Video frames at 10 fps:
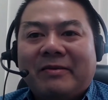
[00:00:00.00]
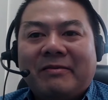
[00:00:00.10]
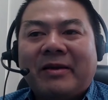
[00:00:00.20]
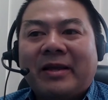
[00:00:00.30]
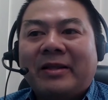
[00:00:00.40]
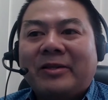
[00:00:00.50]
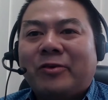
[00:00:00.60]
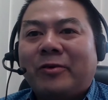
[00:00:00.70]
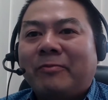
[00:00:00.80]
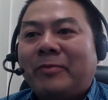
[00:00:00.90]
you get to
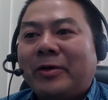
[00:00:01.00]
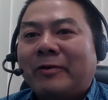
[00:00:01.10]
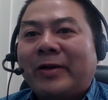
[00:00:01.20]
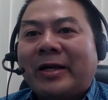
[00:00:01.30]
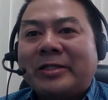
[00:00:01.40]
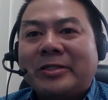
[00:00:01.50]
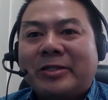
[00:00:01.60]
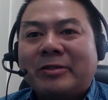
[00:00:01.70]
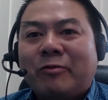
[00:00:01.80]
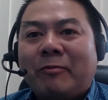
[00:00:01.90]
enjoy building
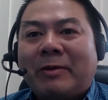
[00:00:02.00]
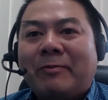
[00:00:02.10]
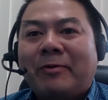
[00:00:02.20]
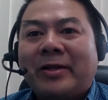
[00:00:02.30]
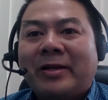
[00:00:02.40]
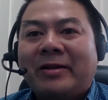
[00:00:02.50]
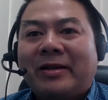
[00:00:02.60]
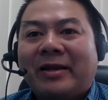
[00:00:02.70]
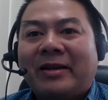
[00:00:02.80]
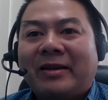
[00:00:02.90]
relationships with people and
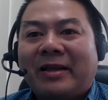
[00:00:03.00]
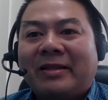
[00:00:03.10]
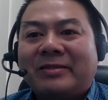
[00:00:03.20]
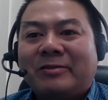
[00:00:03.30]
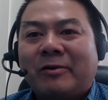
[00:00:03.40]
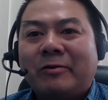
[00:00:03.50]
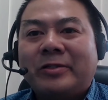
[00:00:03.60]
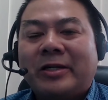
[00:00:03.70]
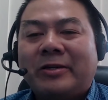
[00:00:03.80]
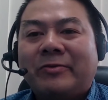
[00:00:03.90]
and and it's true
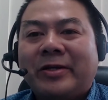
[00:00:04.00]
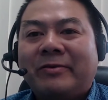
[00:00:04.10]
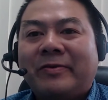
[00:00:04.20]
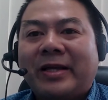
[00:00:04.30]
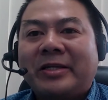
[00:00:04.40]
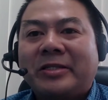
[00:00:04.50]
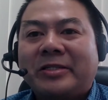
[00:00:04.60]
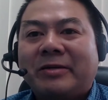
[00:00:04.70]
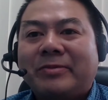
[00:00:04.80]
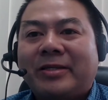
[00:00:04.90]
genuine
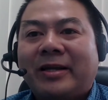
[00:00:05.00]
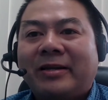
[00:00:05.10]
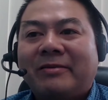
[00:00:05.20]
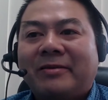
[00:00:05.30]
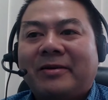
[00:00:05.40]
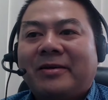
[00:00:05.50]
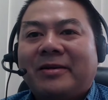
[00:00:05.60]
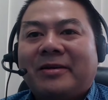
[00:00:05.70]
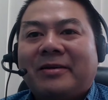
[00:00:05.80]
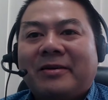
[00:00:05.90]
relationships that
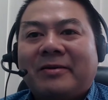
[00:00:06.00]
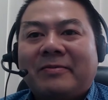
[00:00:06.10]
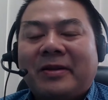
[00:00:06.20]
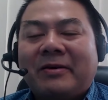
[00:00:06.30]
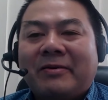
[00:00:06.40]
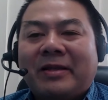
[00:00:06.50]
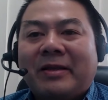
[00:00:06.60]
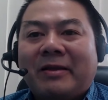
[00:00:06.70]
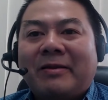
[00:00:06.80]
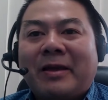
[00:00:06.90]
uh, you know
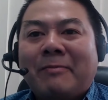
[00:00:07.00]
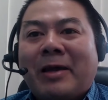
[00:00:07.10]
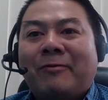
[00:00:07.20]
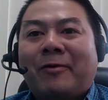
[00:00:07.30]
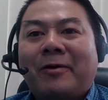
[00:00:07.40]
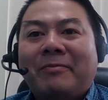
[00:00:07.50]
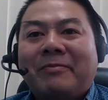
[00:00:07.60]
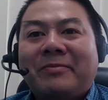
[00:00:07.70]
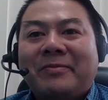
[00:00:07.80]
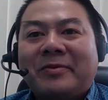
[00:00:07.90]
and you, and you get paid for it
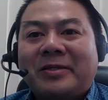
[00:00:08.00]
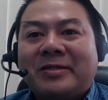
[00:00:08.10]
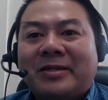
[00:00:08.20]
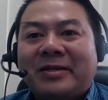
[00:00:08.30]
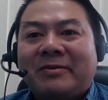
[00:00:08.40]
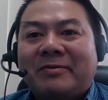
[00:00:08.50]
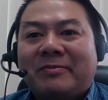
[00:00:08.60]
which is and, uh,